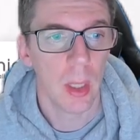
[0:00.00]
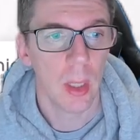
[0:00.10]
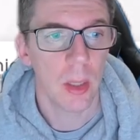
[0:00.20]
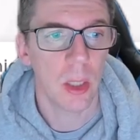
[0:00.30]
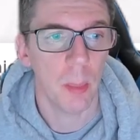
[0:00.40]

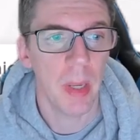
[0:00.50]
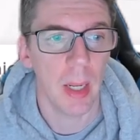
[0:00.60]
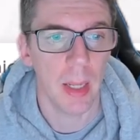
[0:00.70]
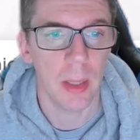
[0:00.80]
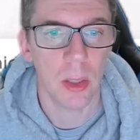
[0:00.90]
To me, it
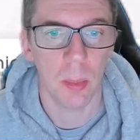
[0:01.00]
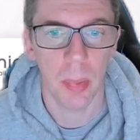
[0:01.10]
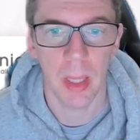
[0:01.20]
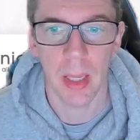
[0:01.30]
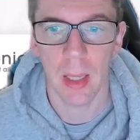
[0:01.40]
needs to
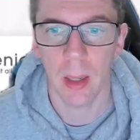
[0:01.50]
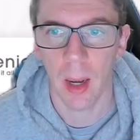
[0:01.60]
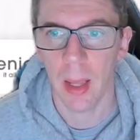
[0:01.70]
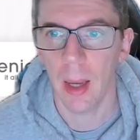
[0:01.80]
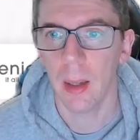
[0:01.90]
be
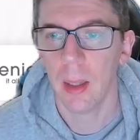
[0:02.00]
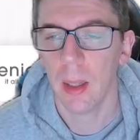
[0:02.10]
clear,